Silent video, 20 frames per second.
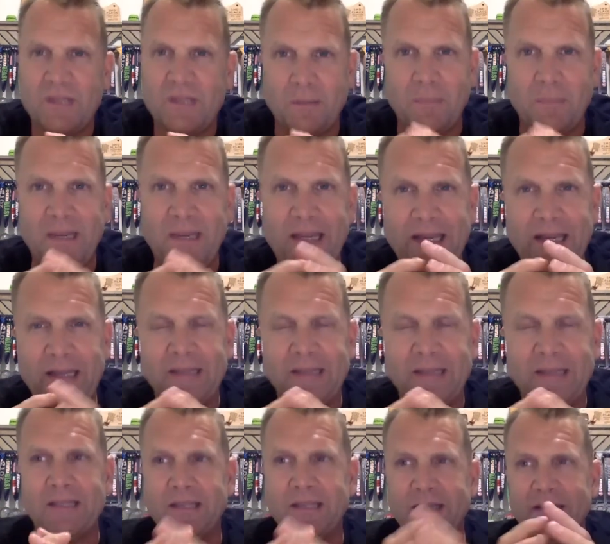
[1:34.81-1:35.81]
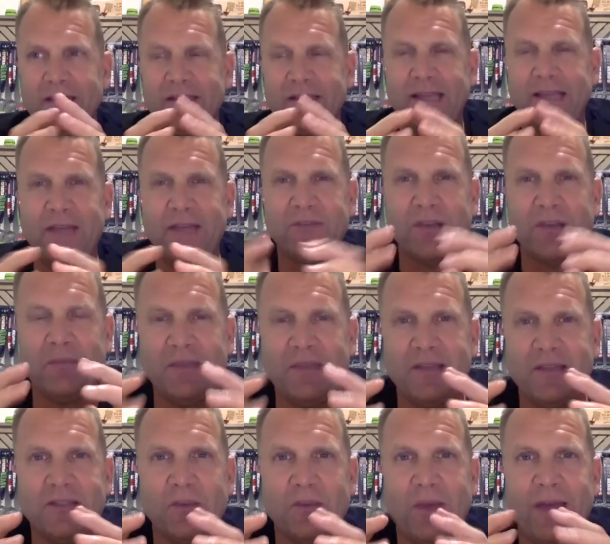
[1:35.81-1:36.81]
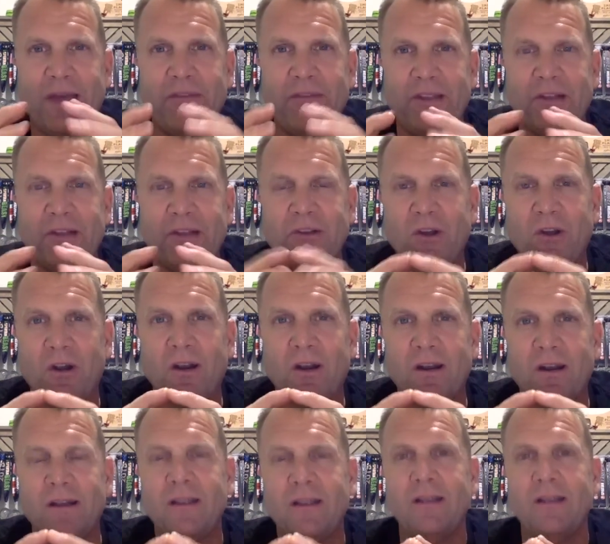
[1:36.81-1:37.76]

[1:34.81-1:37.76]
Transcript: mean to have something so heavy on your heart